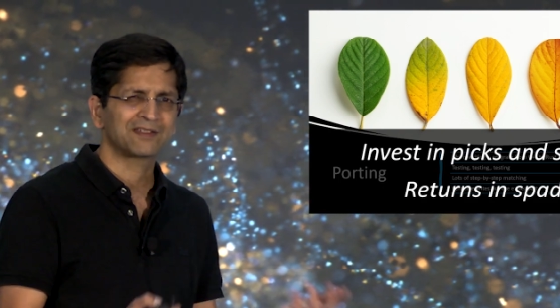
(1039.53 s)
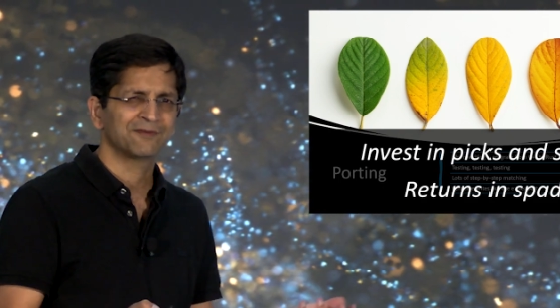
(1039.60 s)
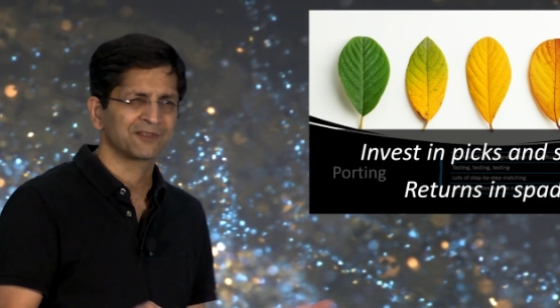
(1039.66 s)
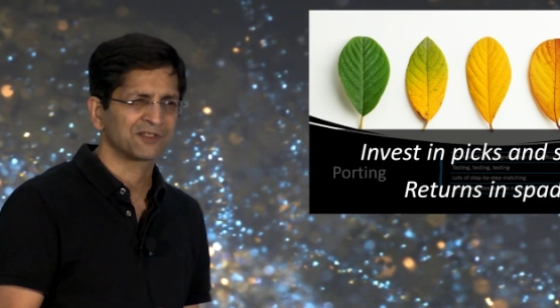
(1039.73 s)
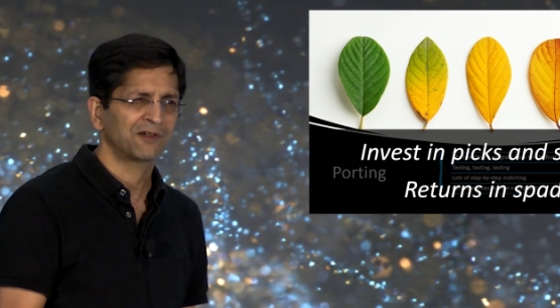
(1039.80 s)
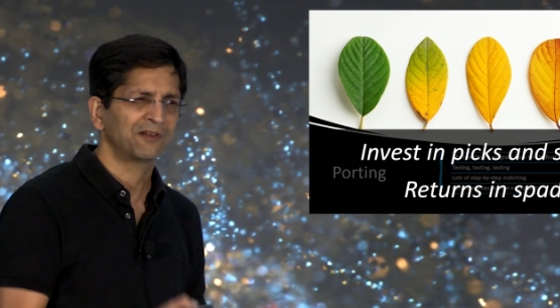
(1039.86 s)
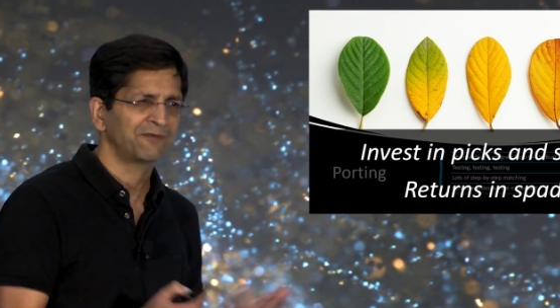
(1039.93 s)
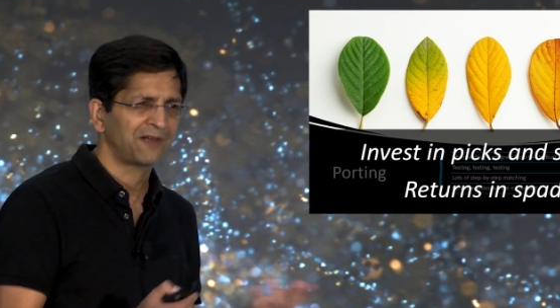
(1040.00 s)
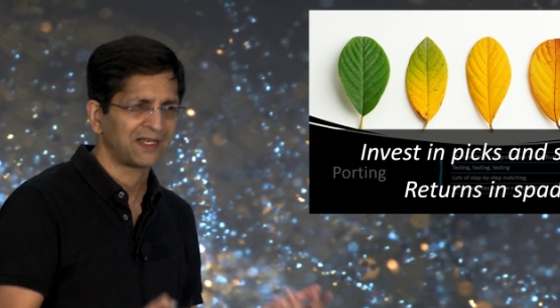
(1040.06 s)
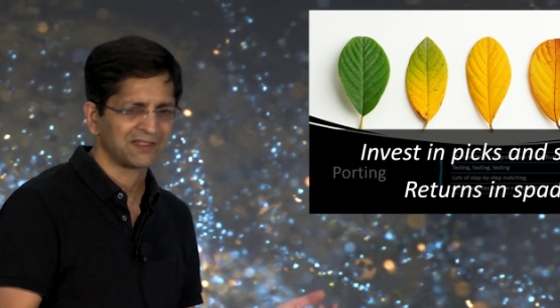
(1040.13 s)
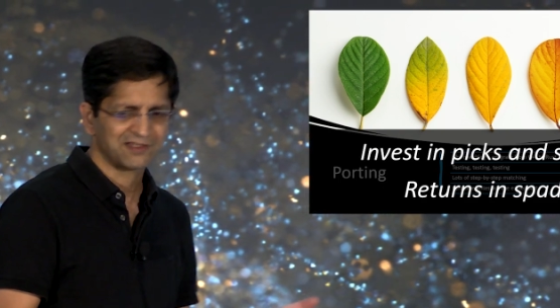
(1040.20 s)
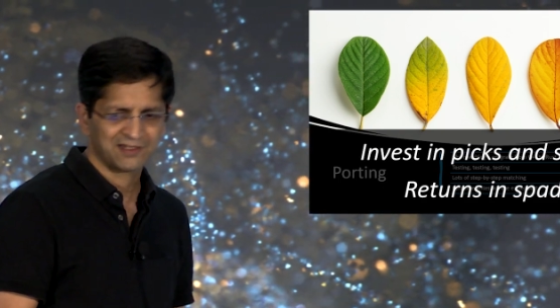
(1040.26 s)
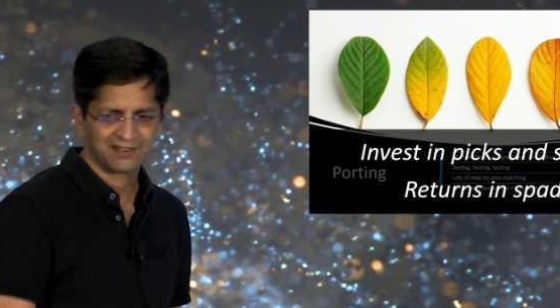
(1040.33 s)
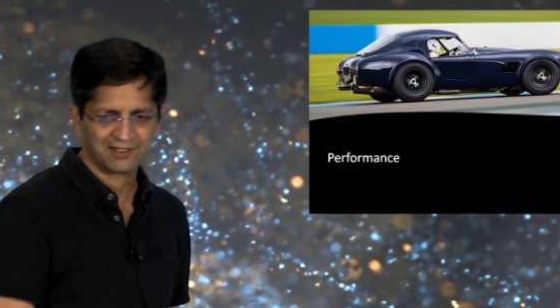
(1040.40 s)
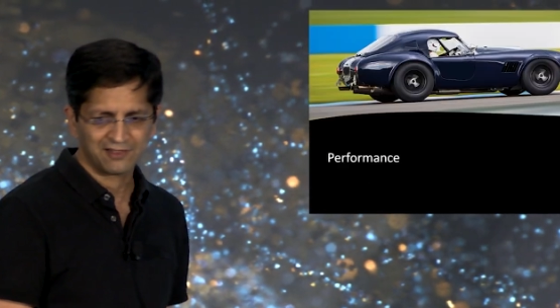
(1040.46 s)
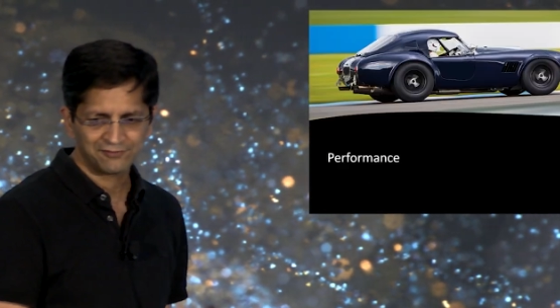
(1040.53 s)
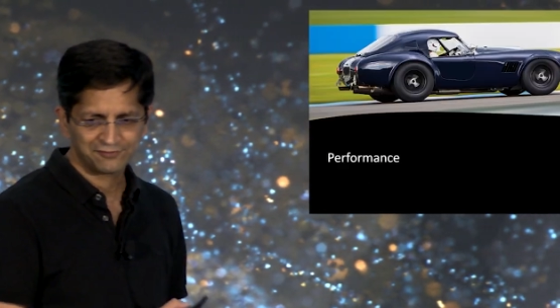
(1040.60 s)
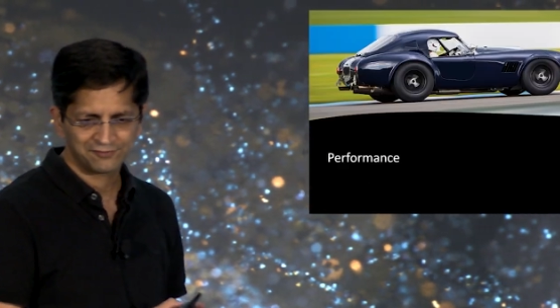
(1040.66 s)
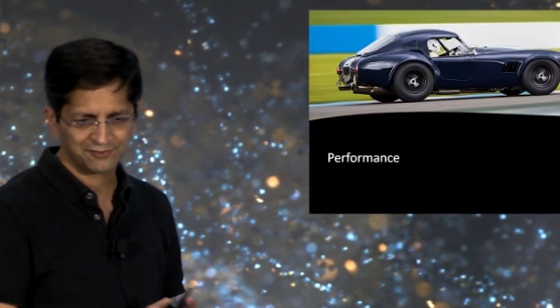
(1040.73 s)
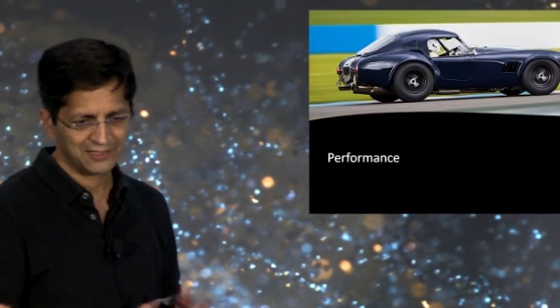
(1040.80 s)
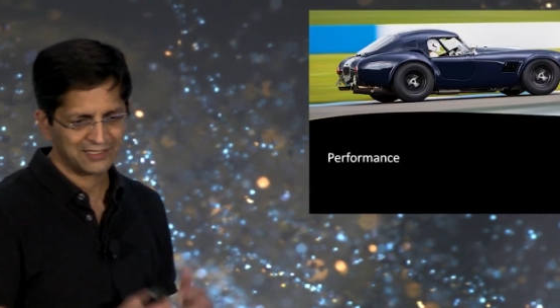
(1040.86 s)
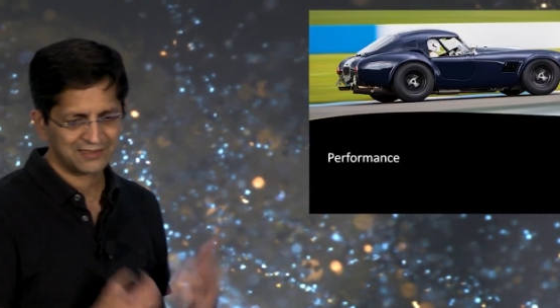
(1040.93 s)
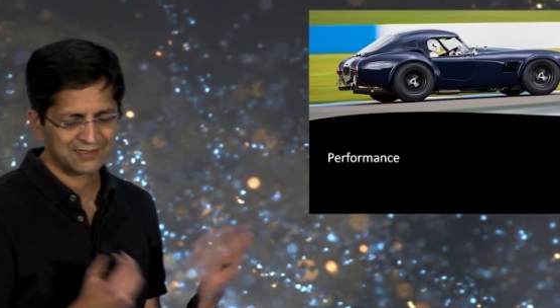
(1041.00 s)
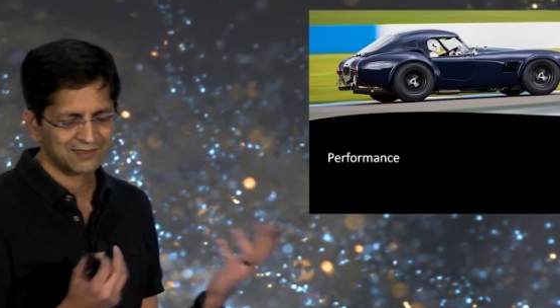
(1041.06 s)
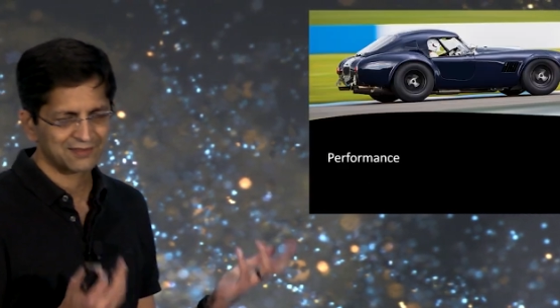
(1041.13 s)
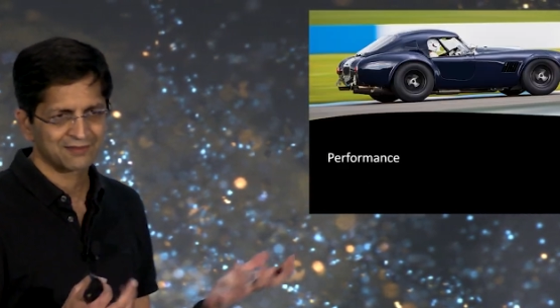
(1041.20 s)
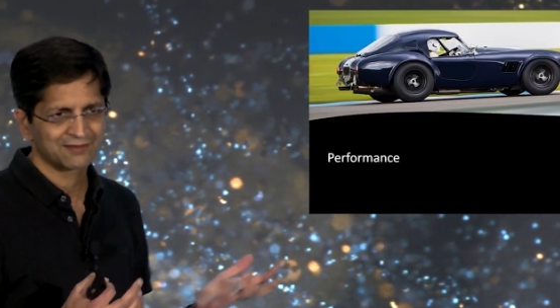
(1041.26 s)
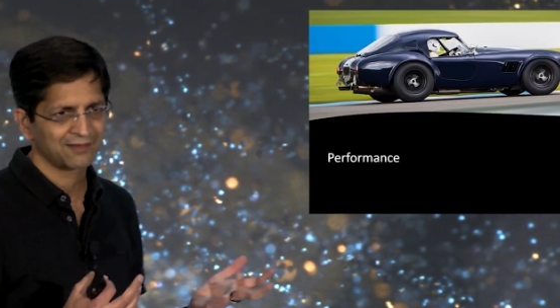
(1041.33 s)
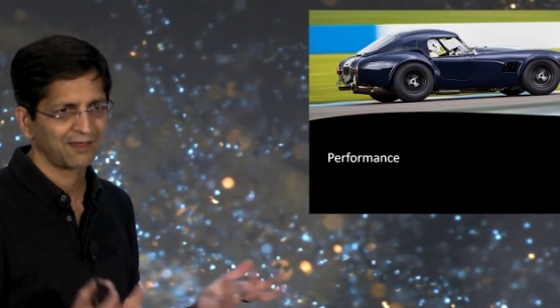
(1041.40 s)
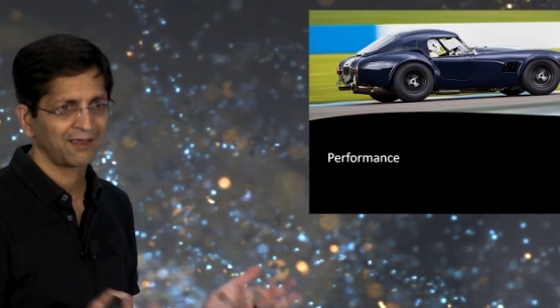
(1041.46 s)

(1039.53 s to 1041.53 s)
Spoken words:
If it's not fast enough, it's